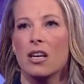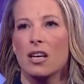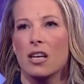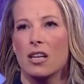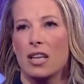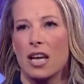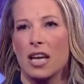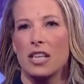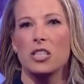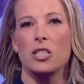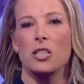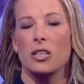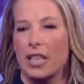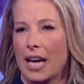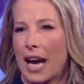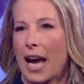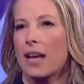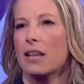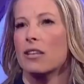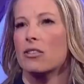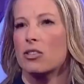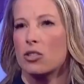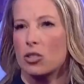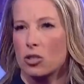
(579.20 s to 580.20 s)
then you
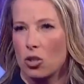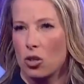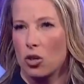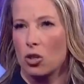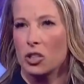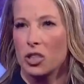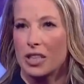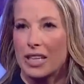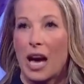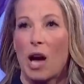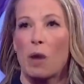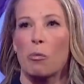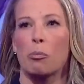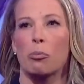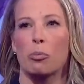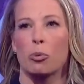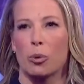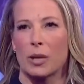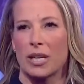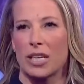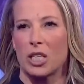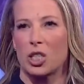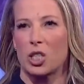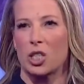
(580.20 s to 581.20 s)
can score, you can
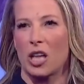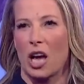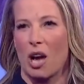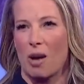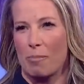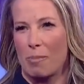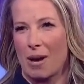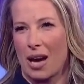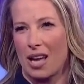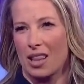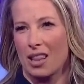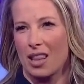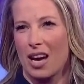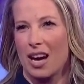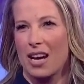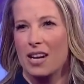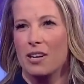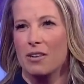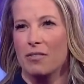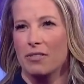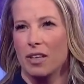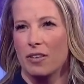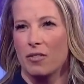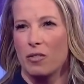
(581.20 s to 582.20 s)
breach that back
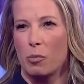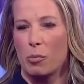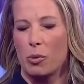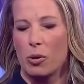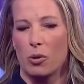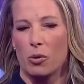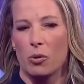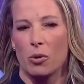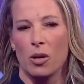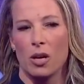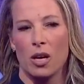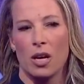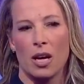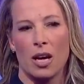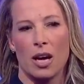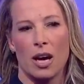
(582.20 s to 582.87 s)
line of Liverpool.